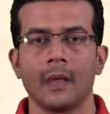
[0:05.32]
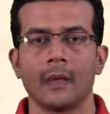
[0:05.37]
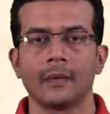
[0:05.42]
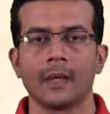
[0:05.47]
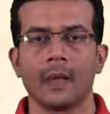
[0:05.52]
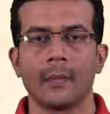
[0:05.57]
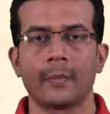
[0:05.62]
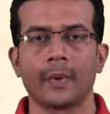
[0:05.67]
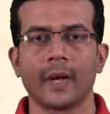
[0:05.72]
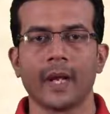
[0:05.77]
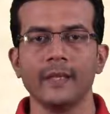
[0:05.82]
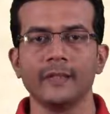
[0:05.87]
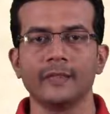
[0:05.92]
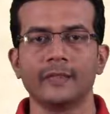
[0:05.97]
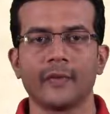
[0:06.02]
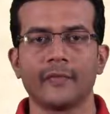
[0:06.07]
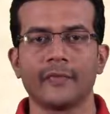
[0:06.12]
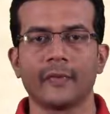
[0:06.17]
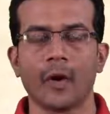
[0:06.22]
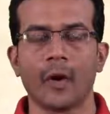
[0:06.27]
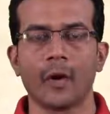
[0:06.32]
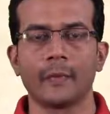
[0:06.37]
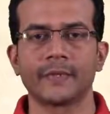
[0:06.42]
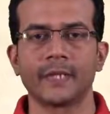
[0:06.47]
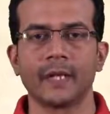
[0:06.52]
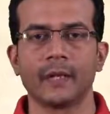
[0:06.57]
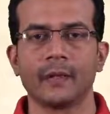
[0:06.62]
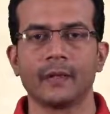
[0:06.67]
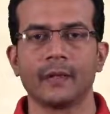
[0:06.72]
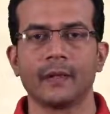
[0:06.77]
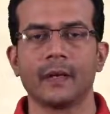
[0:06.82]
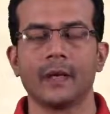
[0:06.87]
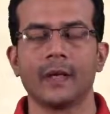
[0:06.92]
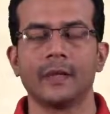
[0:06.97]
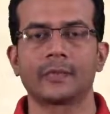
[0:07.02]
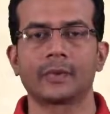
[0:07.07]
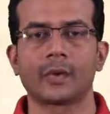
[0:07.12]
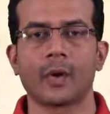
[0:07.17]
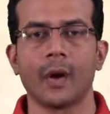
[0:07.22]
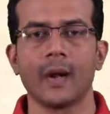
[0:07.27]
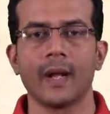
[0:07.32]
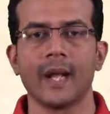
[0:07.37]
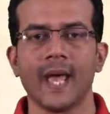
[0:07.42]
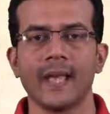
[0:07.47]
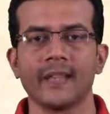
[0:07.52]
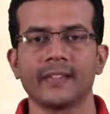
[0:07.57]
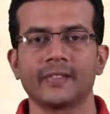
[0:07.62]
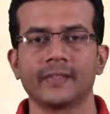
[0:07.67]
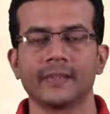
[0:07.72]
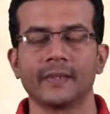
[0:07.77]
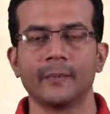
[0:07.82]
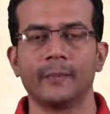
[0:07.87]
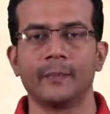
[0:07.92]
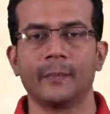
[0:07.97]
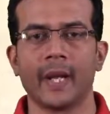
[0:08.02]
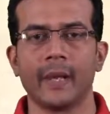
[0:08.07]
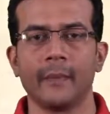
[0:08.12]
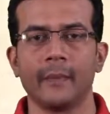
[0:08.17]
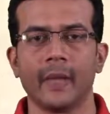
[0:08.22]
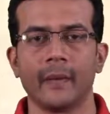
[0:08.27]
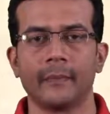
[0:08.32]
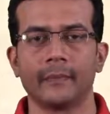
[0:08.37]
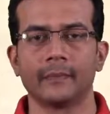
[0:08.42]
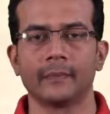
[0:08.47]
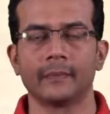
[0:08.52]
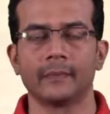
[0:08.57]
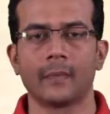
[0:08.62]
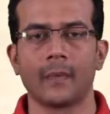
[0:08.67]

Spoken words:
The price of an option is called as premium